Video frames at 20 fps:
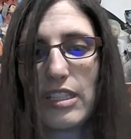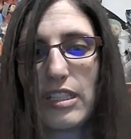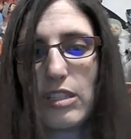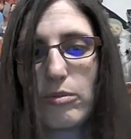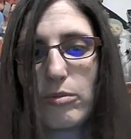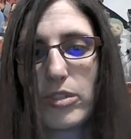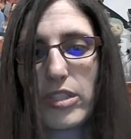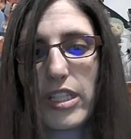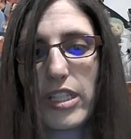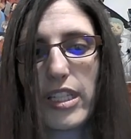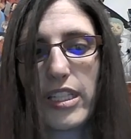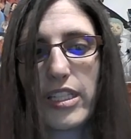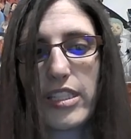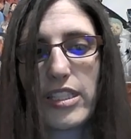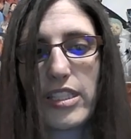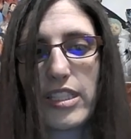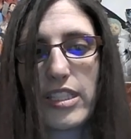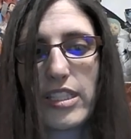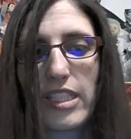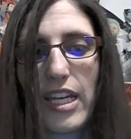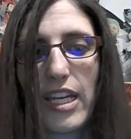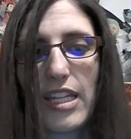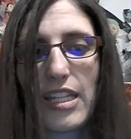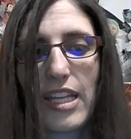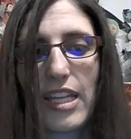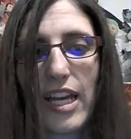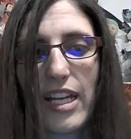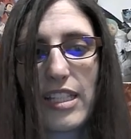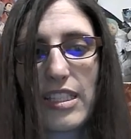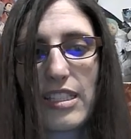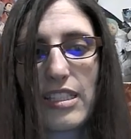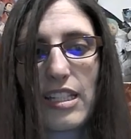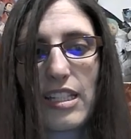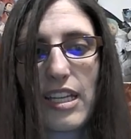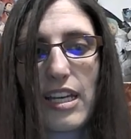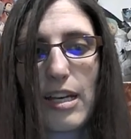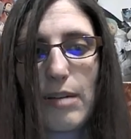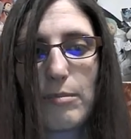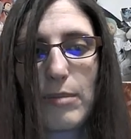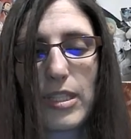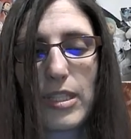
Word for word: it's ridiculous to say that um,